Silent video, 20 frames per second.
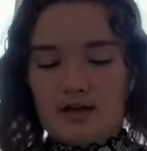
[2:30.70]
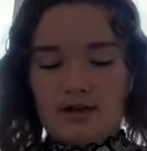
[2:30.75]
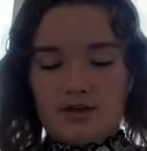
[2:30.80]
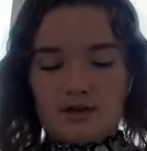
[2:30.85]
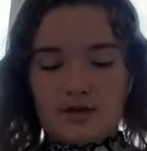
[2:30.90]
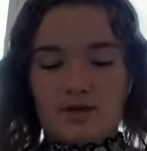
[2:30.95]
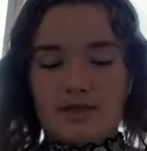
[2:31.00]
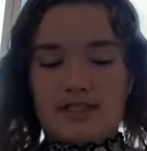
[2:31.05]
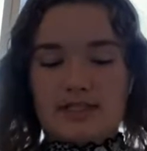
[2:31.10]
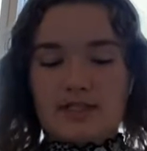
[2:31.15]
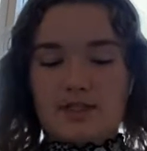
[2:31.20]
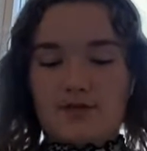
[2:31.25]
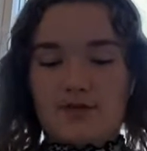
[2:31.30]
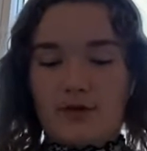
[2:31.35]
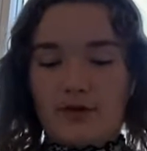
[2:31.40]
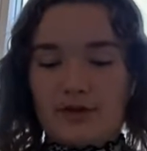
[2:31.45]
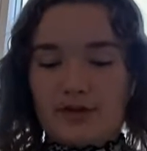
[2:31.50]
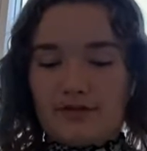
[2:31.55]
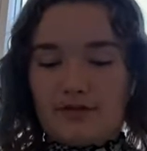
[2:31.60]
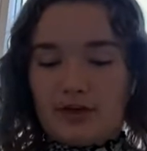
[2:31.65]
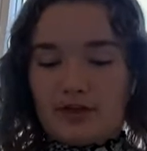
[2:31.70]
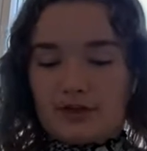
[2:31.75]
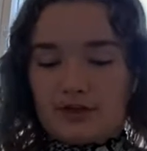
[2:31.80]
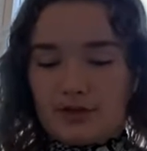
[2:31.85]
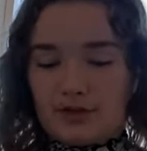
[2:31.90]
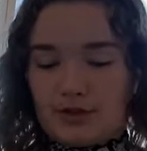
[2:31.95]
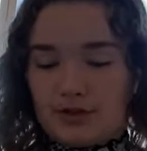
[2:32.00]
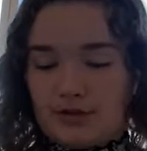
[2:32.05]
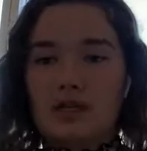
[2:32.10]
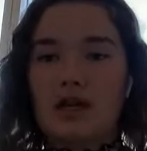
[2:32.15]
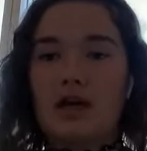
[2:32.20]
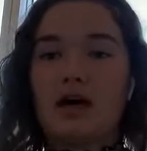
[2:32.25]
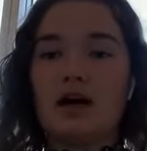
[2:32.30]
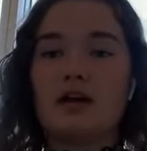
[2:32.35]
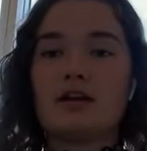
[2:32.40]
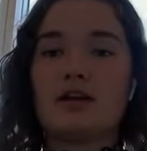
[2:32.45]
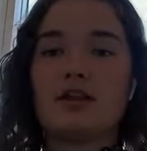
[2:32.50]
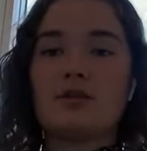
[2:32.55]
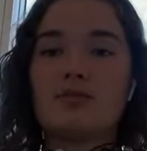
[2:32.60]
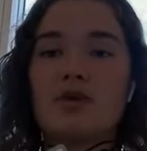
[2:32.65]
So this is fully functional.
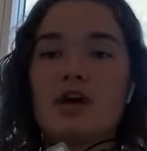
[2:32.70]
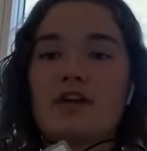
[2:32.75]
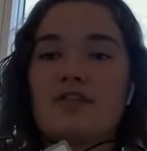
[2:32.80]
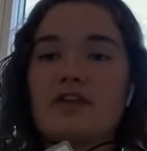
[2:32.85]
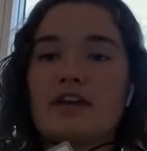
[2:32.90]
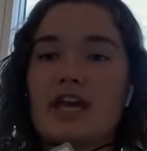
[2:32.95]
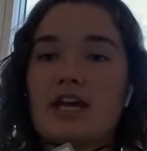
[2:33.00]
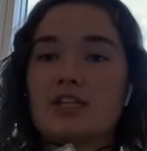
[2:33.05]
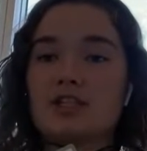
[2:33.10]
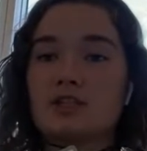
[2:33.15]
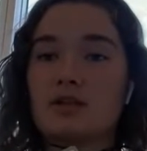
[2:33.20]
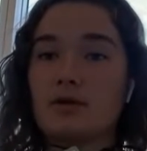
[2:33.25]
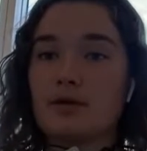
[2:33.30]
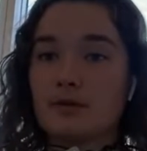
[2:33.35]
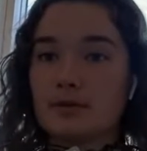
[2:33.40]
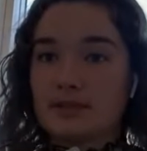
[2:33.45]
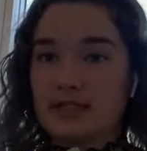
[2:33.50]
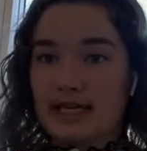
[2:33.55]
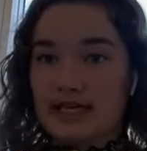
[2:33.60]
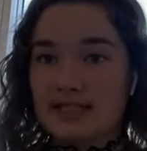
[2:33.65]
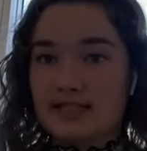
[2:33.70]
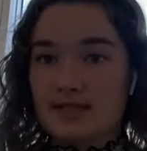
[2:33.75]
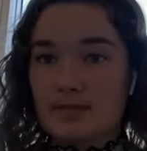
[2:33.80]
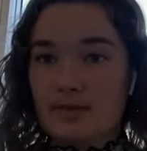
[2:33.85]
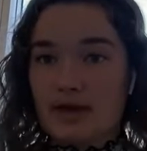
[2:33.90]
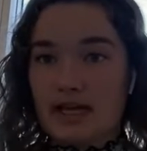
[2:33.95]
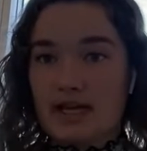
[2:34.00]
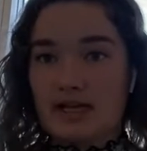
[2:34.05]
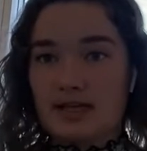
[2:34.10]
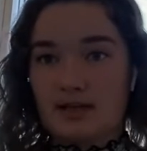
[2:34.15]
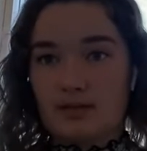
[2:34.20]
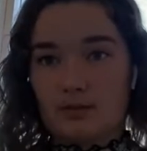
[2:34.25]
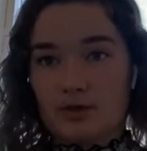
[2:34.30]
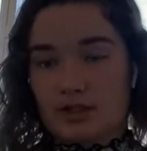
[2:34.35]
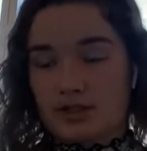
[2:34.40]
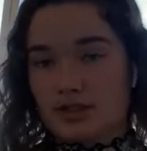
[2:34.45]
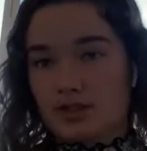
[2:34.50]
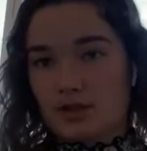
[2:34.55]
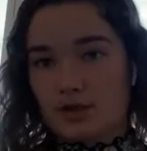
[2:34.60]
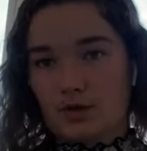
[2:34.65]
Another modification that we would like to make, we're
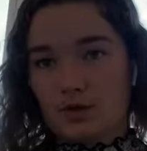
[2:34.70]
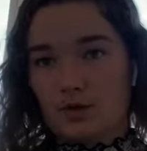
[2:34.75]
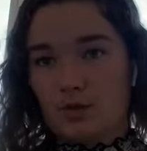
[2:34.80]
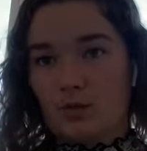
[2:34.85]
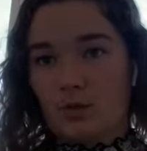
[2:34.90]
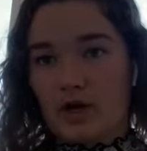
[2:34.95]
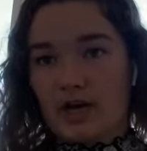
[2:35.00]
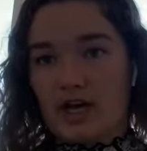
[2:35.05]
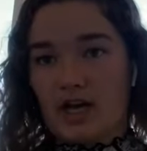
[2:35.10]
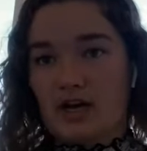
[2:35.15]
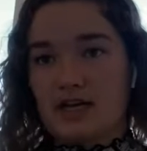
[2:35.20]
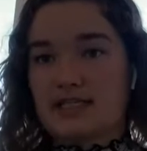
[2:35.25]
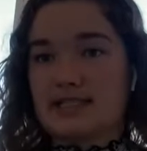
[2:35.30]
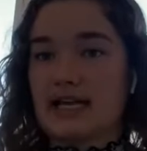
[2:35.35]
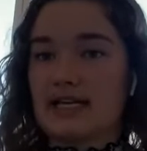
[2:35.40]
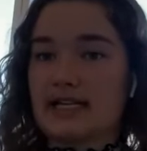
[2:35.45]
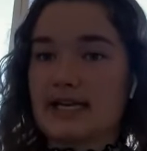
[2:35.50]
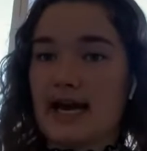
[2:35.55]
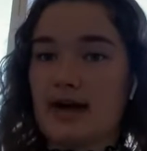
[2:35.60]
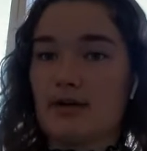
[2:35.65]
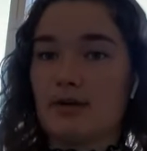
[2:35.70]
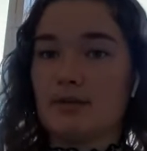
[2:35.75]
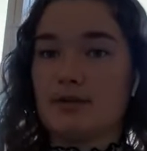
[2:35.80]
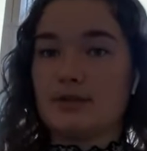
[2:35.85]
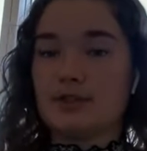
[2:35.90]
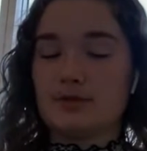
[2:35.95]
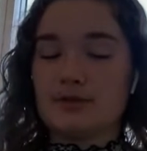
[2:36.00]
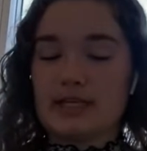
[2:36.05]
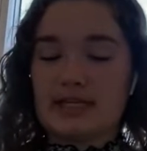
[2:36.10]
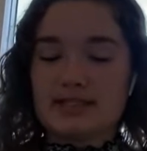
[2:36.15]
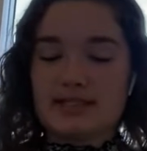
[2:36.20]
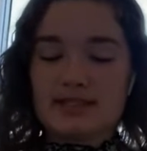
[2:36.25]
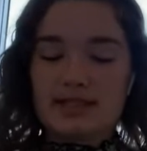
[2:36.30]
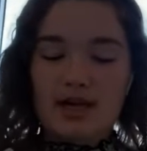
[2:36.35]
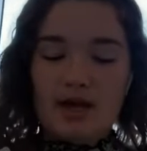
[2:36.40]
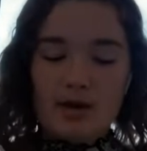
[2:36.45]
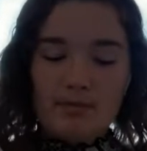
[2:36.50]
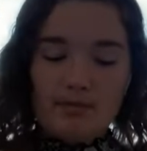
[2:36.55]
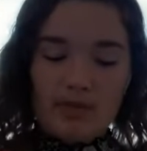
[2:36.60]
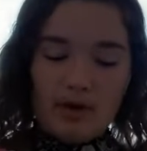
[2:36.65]
still working on exactly how we would do this,
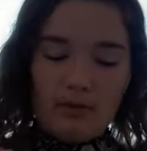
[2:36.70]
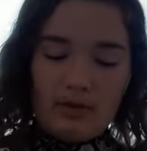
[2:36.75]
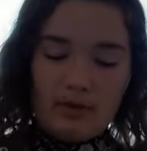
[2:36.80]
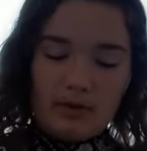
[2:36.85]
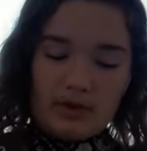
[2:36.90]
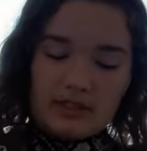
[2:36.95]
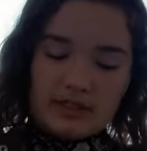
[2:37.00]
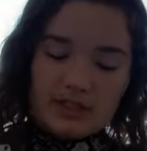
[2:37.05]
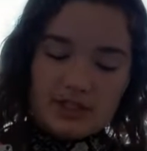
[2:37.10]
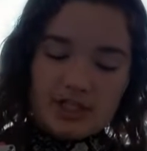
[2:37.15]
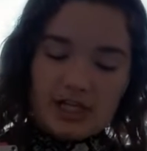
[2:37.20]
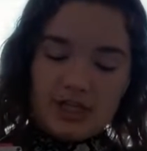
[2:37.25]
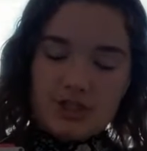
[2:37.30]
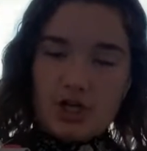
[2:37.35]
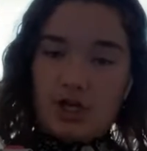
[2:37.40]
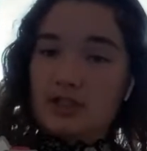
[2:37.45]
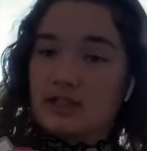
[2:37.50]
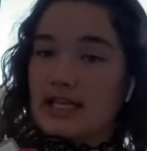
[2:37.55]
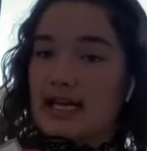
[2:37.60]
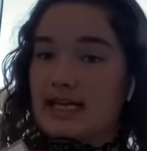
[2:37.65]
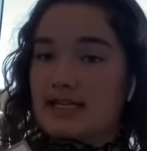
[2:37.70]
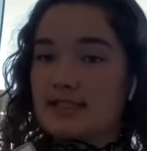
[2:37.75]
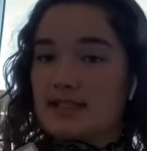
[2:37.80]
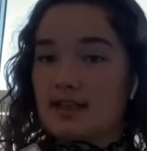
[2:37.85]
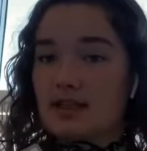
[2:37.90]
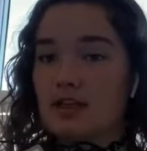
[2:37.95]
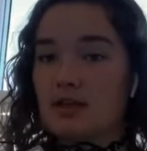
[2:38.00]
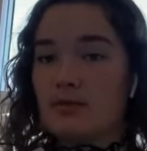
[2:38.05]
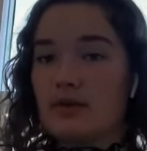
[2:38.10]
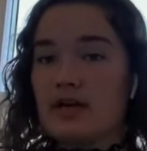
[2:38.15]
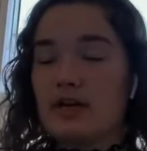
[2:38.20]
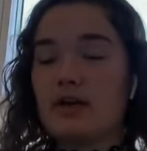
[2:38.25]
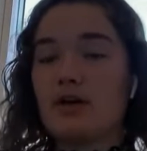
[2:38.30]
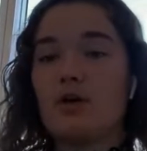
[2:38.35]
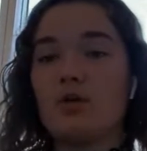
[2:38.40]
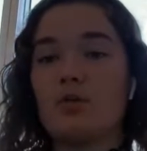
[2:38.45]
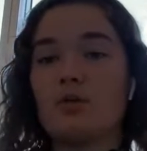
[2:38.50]
but we want to change our legs a little bit.